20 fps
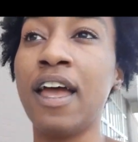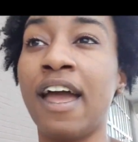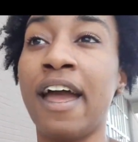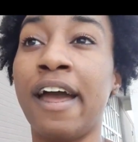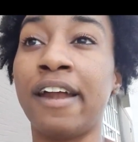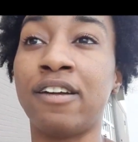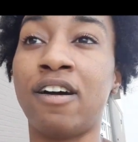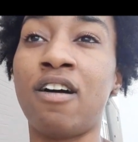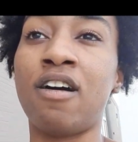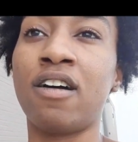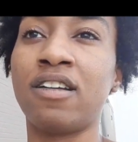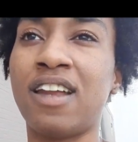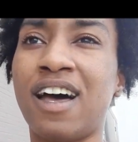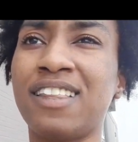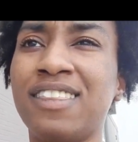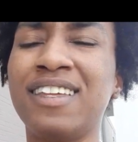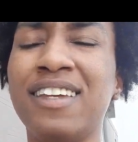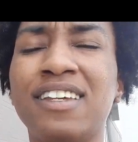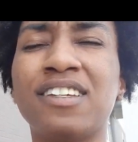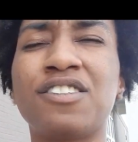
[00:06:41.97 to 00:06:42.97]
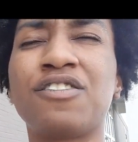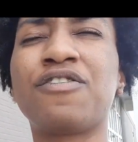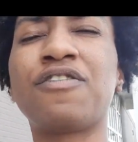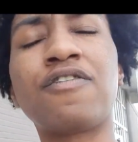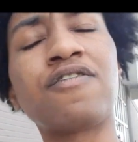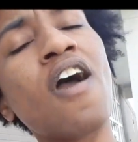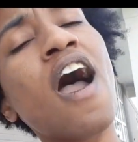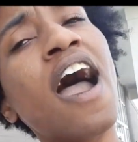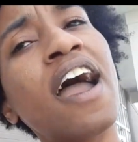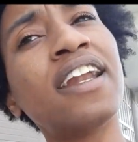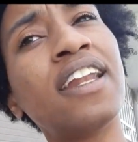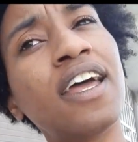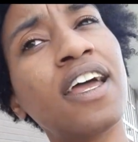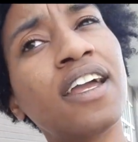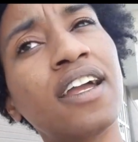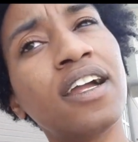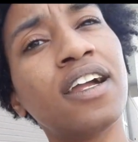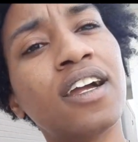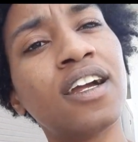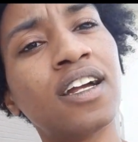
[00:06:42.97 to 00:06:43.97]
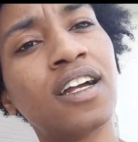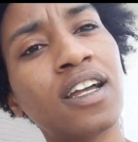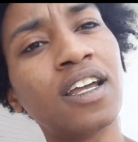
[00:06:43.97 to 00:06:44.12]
and on, I think it's Friday,